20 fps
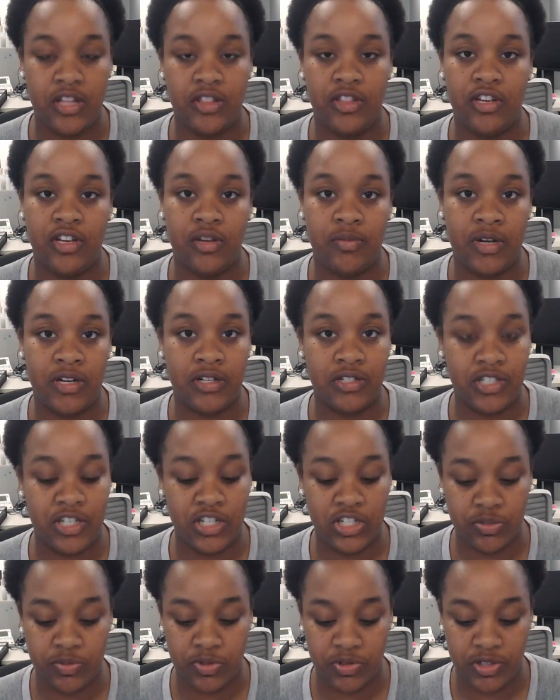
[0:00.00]
Think about
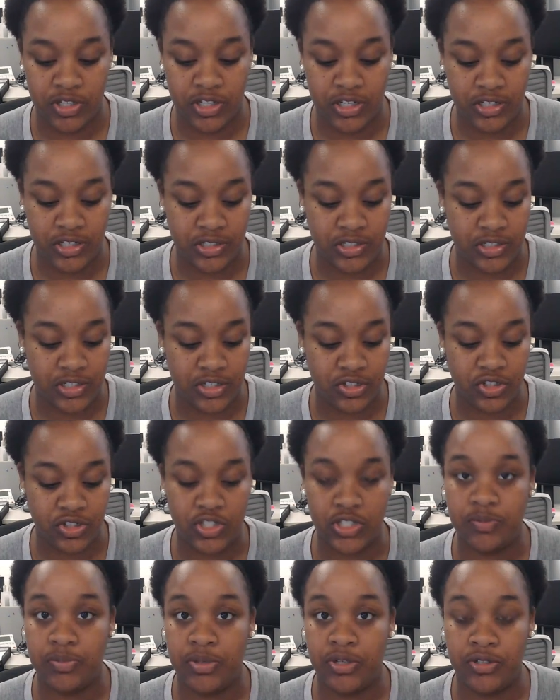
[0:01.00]
tangible things such
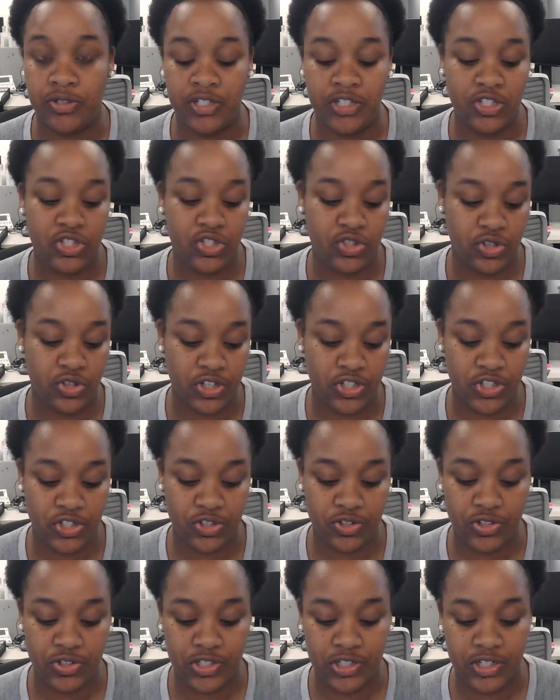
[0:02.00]
as buildings,
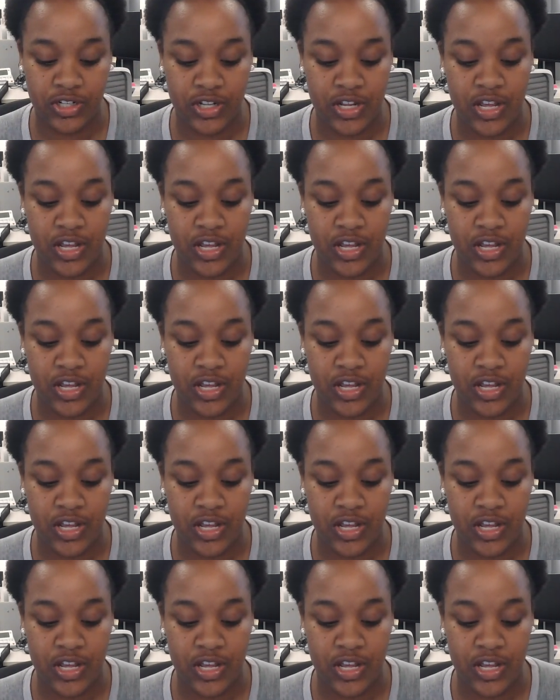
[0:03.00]
structures,